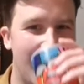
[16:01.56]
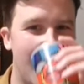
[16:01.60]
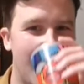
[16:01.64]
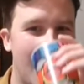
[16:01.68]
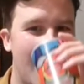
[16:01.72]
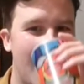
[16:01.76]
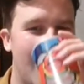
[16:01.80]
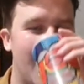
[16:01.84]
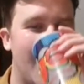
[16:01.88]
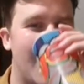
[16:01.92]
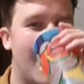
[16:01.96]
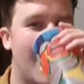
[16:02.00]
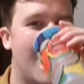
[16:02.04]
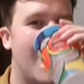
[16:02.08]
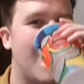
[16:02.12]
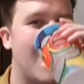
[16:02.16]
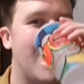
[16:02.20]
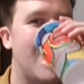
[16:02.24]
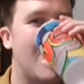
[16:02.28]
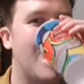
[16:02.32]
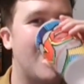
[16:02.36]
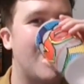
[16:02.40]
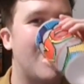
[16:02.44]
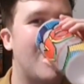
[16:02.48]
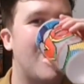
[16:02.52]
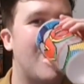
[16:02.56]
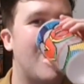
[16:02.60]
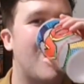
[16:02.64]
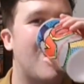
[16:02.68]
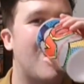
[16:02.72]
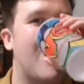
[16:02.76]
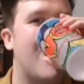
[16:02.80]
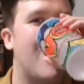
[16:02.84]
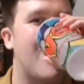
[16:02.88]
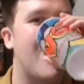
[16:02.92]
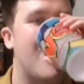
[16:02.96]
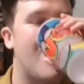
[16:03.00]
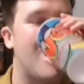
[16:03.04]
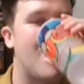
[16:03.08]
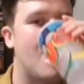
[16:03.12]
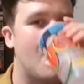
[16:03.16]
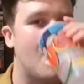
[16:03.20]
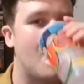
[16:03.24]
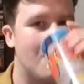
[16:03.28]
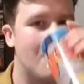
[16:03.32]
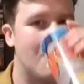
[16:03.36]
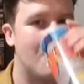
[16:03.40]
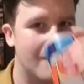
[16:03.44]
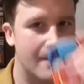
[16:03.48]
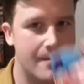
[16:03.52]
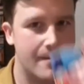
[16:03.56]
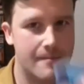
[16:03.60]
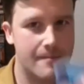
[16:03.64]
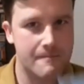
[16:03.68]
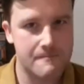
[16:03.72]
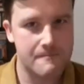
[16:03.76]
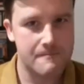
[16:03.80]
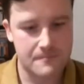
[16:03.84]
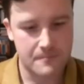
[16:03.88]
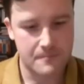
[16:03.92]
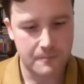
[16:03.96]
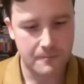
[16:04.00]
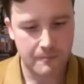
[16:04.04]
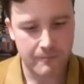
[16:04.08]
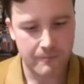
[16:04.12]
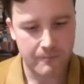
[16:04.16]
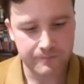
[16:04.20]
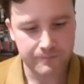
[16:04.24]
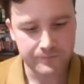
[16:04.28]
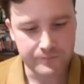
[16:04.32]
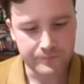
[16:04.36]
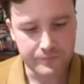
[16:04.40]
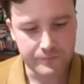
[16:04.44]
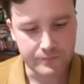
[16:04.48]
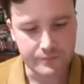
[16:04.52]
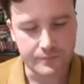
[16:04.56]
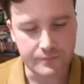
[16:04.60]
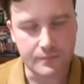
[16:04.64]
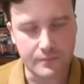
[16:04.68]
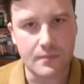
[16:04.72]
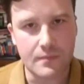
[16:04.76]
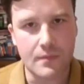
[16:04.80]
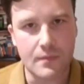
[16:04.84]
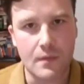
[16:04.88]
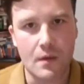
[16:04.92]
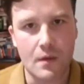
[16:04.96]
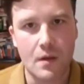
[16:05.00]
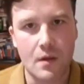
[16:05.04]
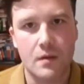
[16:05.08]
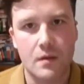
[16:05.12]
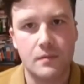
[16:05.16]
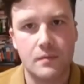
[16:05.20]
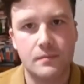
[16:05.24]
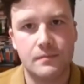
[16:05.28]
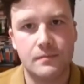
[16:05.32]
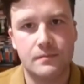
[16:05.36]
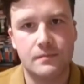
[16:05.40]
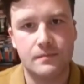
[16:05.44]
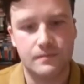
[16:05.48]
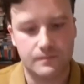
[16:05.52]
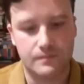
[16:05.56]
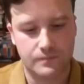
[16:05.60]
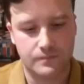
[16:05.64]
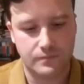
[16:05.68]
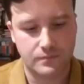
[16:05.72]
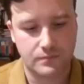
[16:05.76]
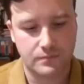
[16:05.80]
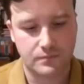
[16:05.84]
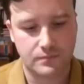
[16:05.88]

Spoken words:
The person shown says nothing.